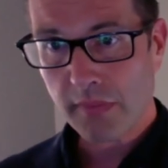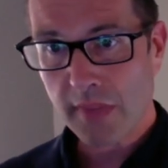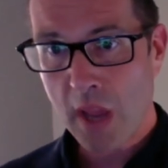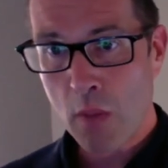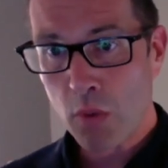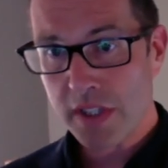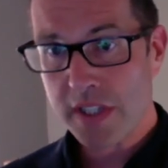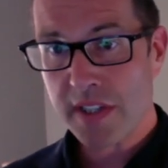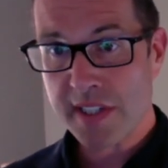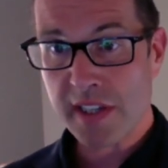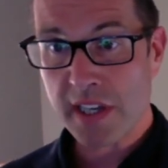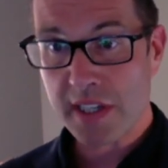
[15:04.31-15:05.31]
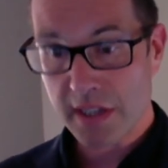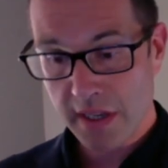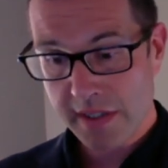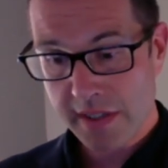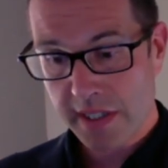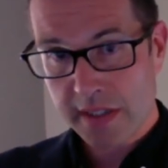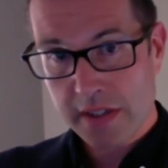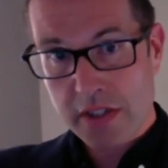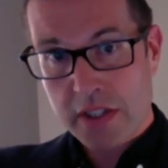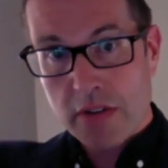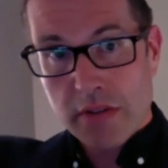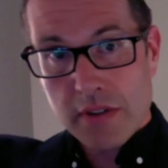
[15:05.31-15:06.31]
And what the design does is
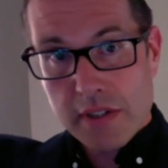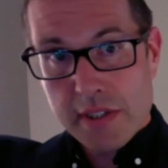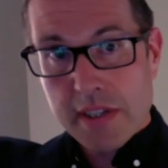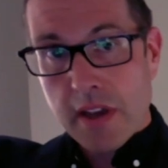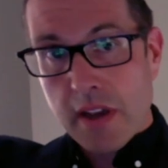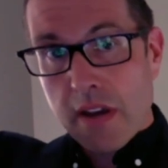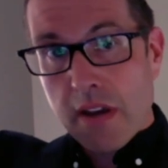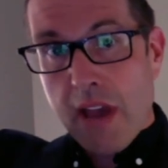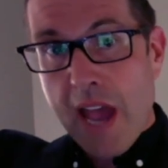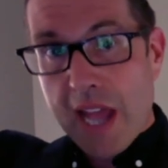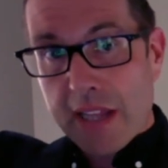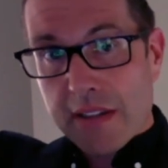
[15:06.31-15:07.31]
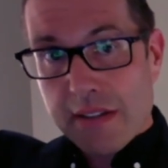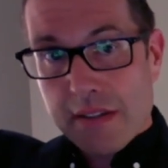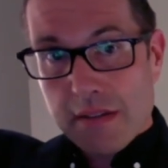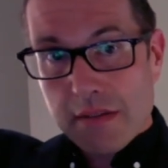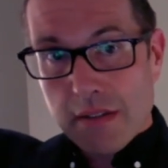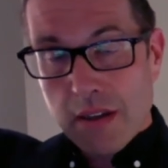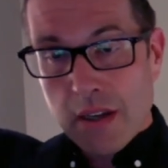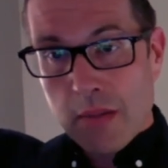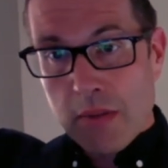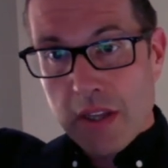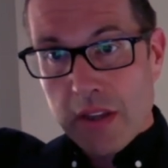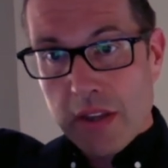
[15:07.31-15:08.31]
children's hands,
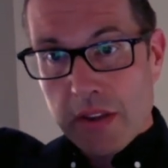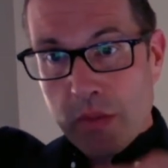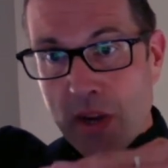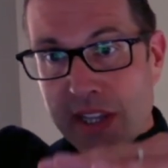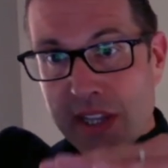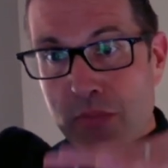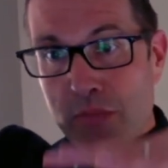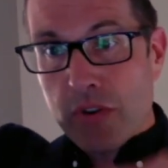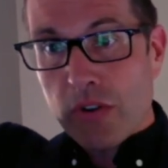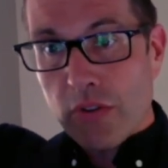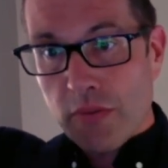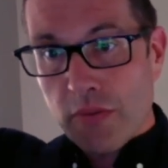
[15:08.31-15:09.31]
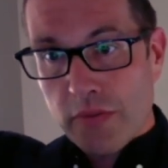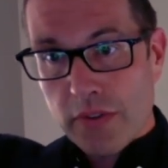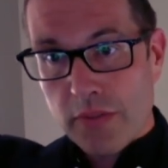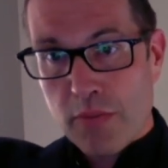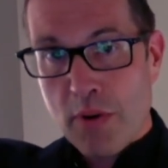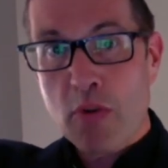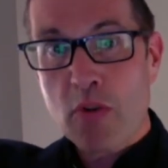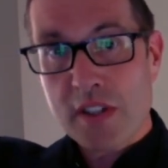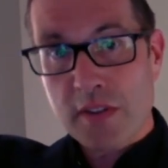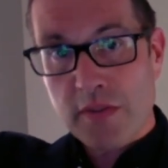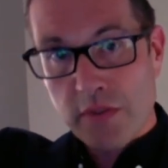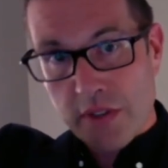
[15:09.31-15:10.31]
the way they move
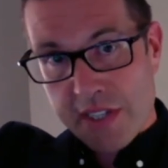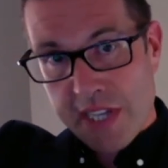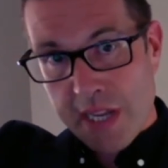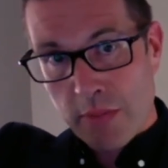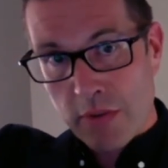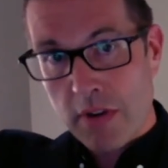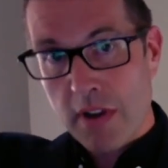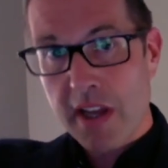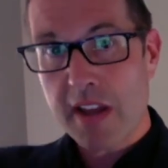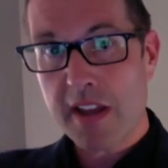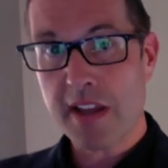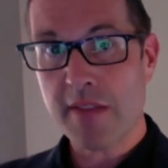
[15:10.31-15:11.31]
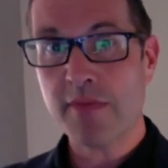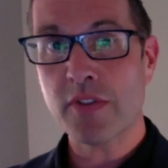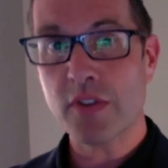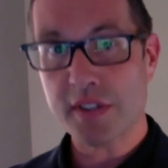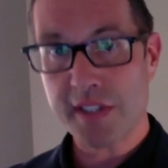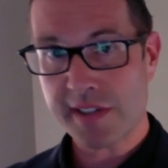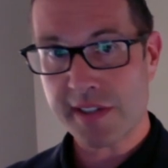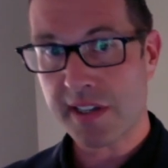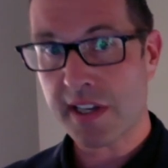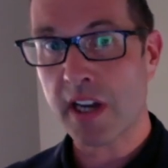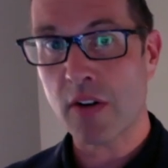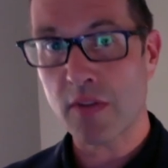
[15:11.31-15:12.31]
proportionally from the table, influences the
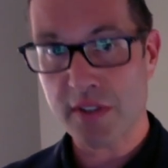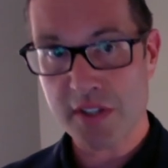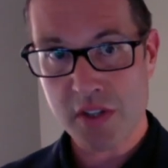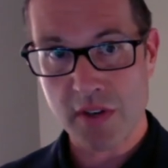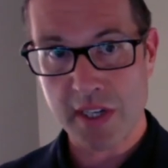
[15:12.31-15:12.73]
colour of the screen.